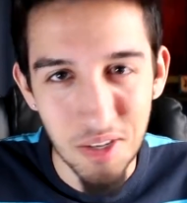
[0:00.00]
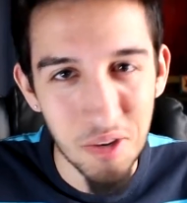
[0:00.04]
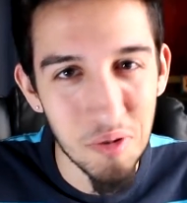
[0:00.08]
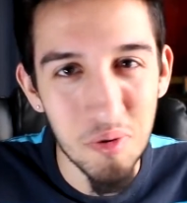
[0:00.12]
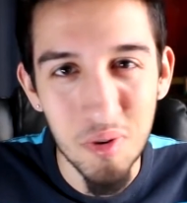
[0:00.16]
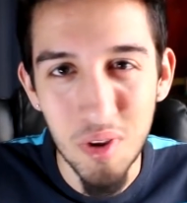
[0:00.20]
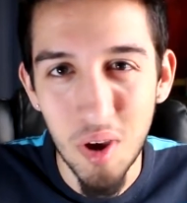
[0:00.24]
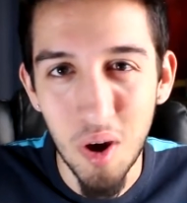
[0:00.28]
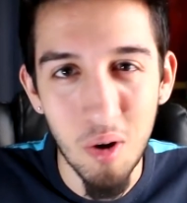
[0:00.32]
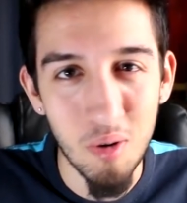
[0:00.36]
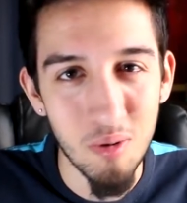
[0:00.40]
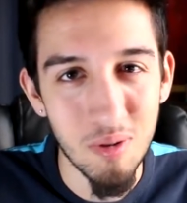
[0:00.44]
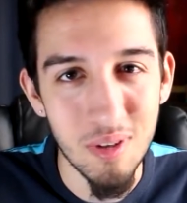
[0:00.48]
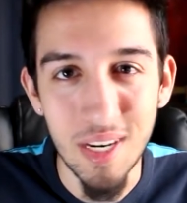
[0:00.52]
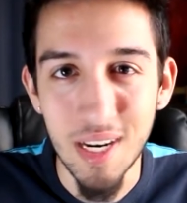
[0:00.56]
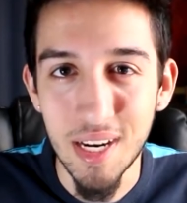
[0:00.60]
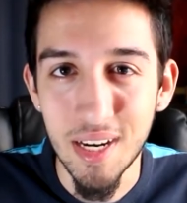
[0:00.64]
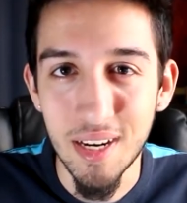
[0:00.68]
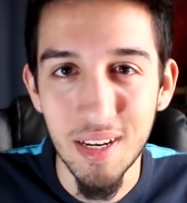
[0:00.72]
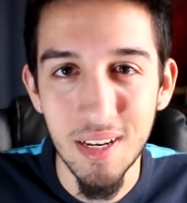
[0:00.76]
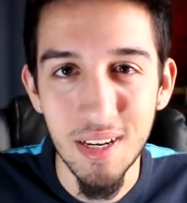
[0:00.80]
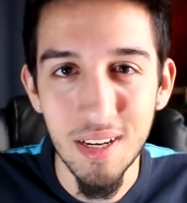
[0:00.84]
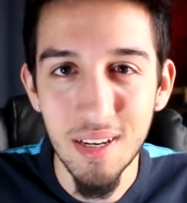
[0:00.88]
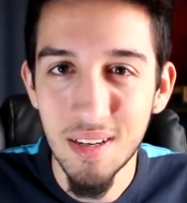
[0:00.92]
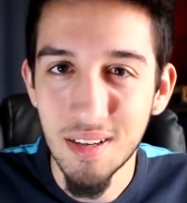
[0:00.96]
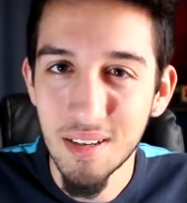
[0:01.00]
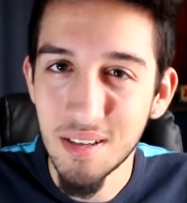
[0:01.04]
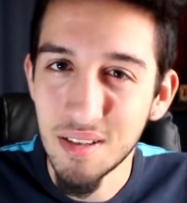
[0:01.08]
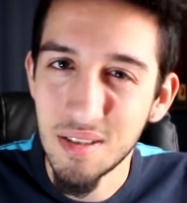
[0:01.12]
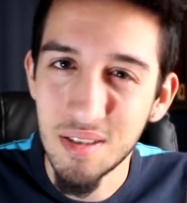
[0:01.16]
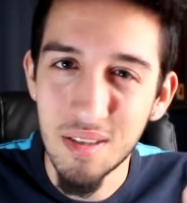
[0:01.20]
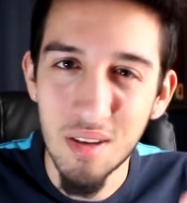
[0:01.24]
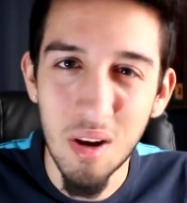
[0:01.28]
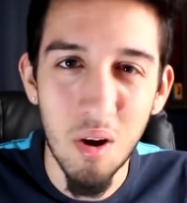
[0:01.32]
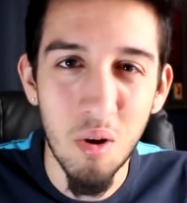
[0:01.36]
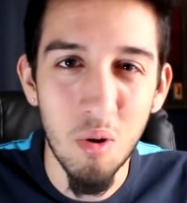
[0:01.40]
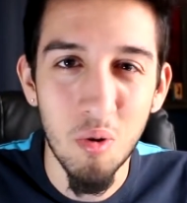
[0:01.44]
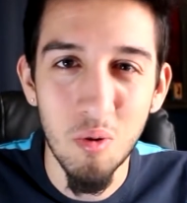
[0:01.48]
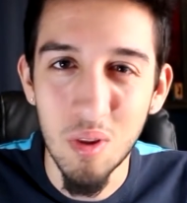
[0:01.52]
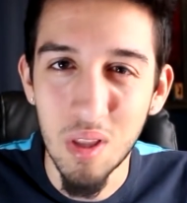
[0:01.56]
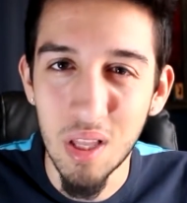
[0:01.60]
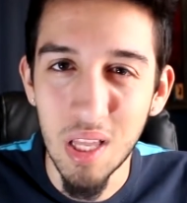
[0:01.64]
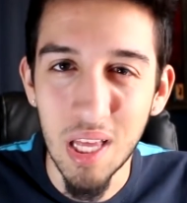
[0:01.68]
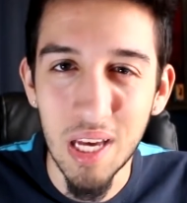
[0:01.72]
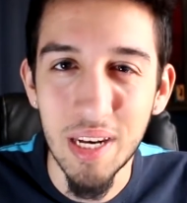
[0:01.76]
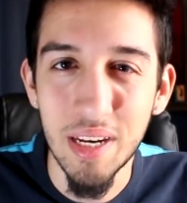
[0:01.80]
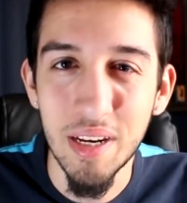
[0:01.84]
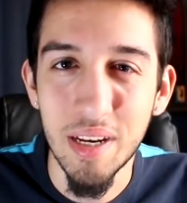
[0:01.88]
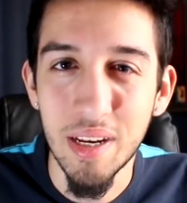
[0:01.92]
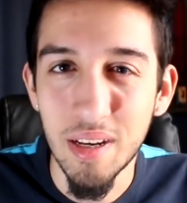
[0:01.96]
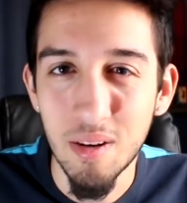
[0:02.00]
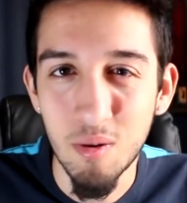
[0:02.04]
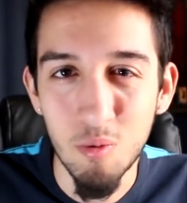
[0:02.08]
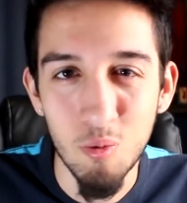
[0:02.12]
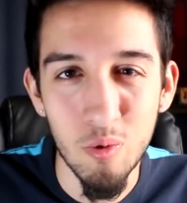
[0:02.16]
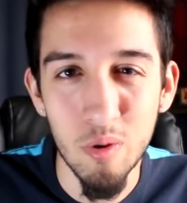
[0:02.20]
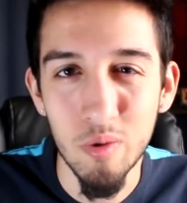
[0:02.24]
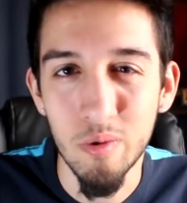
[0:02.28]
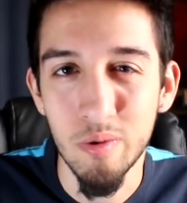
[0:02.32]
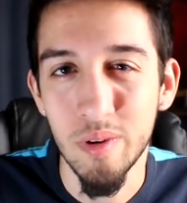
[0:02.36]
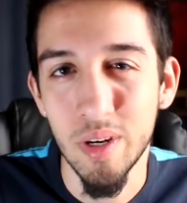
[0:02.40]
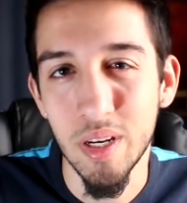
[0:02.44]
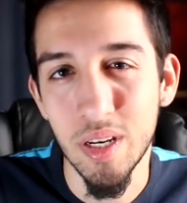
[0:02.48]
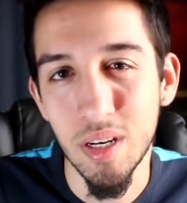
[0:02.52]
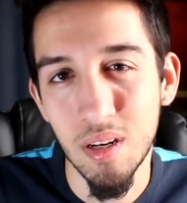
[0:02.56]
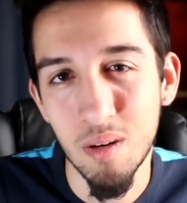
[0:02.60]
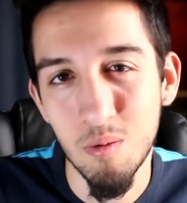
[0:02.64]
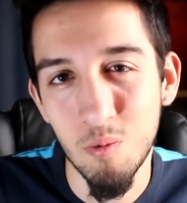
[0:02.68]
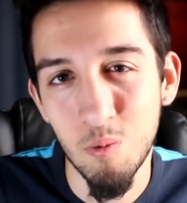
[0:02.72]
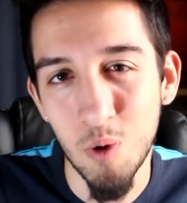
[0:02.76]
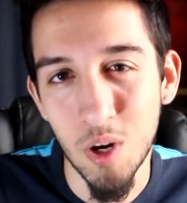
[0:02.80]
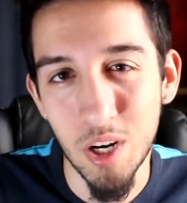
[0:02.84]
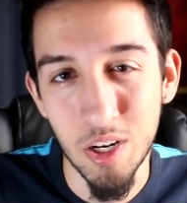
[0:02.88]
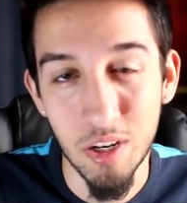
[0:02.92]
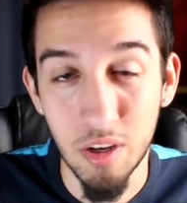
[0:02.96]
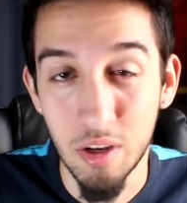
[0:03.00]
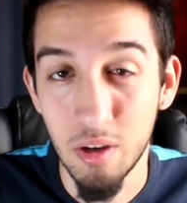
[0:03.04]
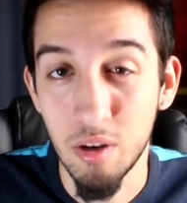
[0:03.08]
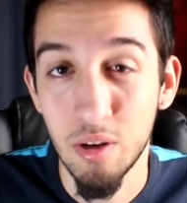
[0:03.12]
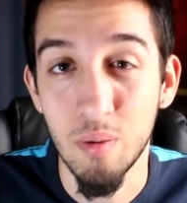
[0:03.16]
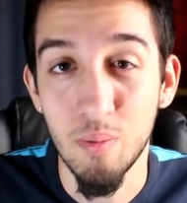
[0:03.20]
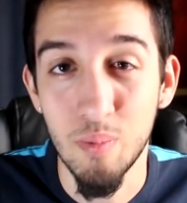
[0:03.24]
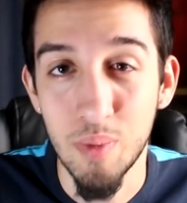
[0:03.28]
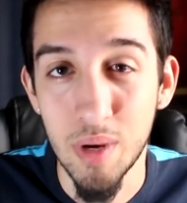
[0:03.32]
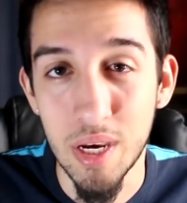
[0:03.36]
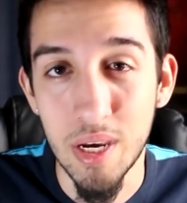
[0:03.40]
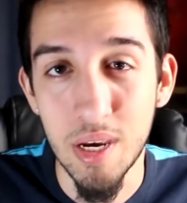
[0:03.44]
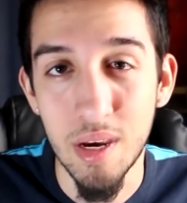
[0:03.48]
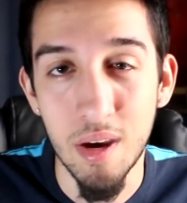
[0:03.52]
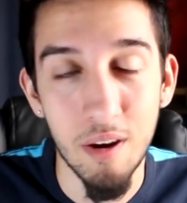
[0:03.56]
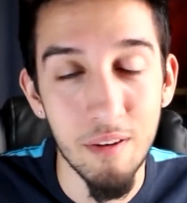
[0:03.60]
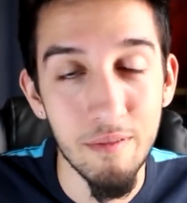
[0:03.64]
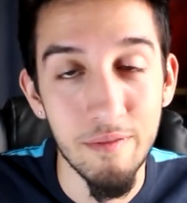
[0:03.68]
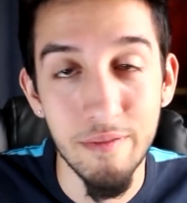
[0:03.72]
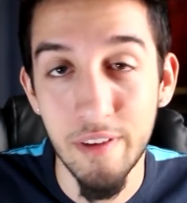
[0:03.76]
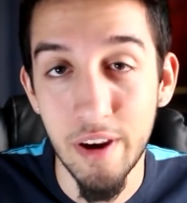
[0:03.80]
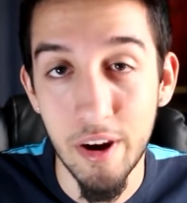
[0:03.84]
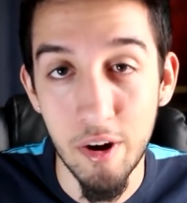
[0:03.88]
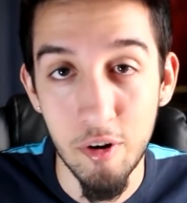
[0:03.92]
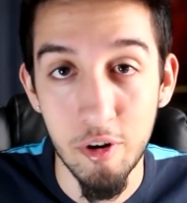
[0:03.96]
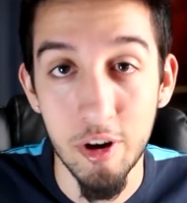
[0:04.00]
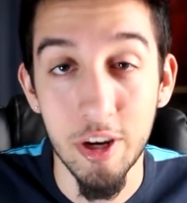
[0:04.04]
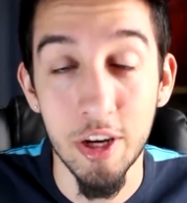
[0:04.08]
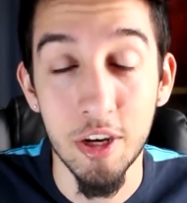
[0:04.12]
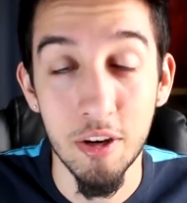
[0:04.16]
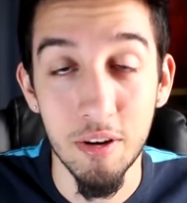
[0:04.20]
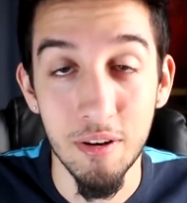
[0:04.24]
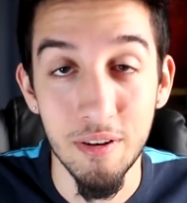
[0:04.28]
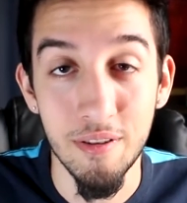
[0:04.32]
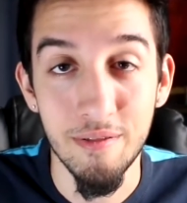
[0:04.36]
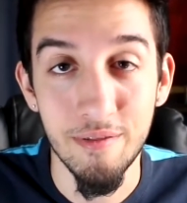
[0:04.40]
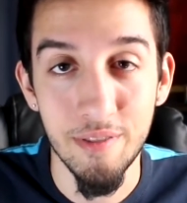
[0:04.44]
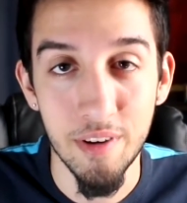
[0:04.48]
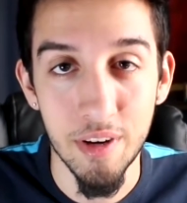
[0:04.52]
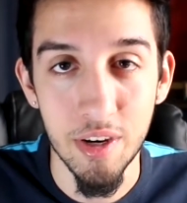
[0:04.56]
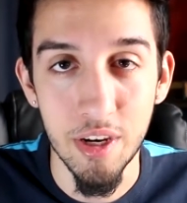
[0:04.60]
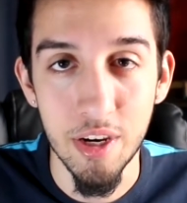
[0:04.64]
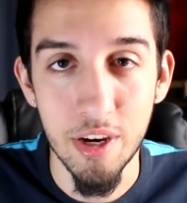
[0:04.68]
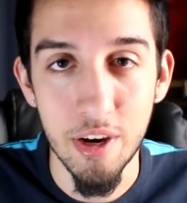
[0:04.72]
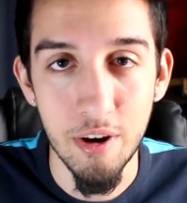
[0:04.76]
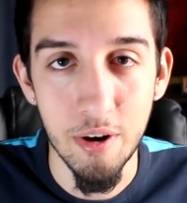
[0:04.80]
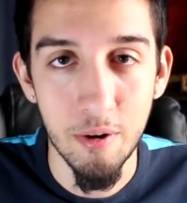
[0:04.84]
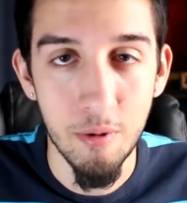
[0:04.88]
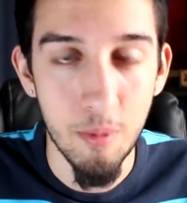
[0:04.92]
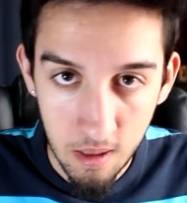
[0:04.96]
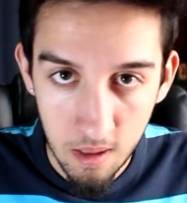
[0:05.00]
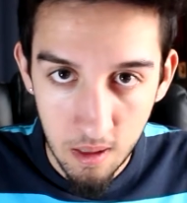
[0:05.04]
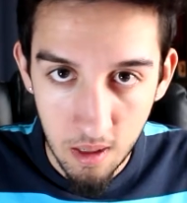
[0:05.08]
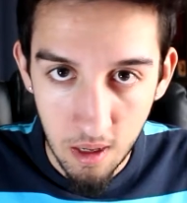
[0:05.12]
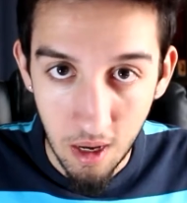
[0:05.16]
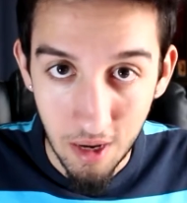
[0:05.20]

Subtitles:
You don't need it. Don't let it ruin what could be a very good video.